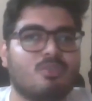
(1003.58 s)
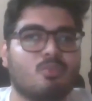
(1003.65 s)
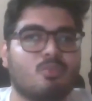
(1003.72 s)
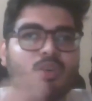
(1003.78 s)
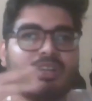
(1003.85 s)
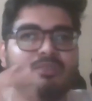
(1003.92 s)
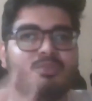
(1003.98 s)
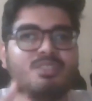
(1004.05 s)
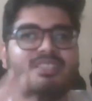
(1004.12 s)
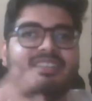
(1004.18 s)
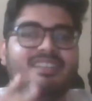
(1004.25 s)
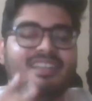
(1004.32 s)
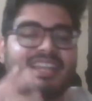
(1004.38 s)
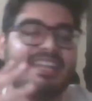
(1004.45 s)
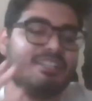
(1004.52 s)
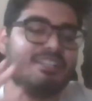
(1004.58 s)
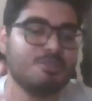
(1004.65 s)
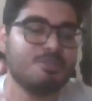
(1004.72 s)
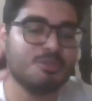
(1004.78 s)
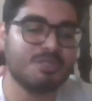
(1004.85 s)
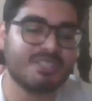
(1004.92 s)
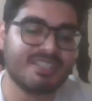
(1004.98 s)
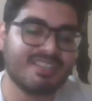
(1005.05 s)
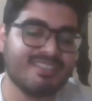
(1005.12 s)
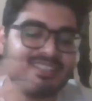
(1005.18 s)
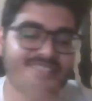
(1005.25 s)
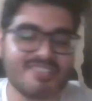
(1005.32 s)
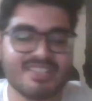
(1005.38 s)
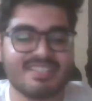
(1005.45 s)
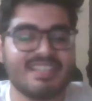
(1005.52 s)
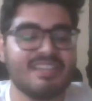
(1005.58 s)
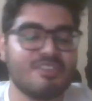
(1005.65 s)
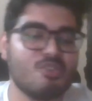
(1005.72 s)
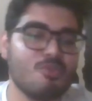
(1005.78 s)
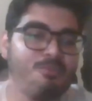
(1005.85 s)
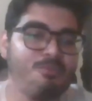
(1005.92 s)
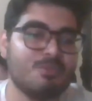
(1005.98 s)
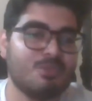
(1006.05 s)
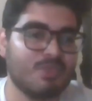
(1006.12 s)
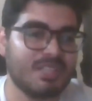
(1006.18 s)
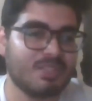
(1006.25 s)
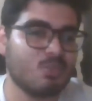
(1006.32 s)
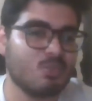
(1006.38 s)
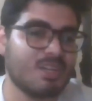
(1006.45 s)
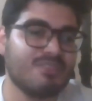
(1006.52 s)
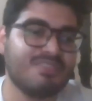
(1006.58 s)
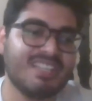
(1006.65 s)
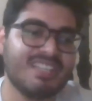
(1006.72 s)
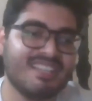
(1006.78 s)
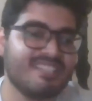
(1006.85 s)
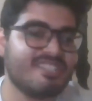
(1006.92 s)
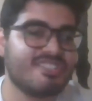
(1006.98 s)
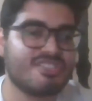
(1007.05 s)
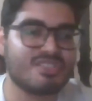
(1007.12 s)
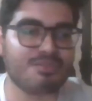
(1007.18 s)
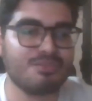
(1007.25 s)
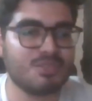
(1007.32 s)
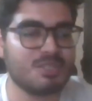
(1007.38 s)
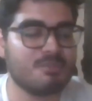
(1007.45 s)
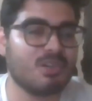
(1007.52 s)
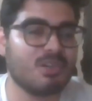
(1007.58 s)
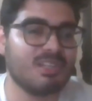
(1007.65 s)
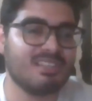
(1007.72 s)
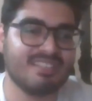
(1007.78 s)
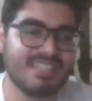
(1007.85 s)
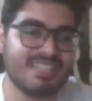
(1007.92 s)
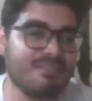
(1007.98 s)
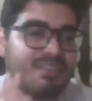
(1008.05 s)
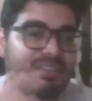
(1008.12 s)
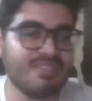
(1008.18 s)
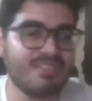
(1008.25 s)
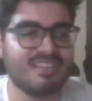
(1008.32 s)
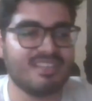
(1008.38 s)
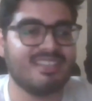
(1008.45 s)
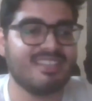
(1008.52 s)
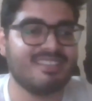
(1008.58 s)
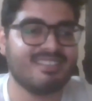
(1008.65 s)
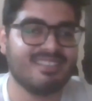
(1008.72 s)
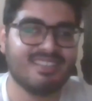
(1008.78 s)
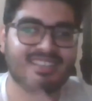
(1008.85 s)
what was it like to share that dressing room with one of the legends of football, David Villa? Like,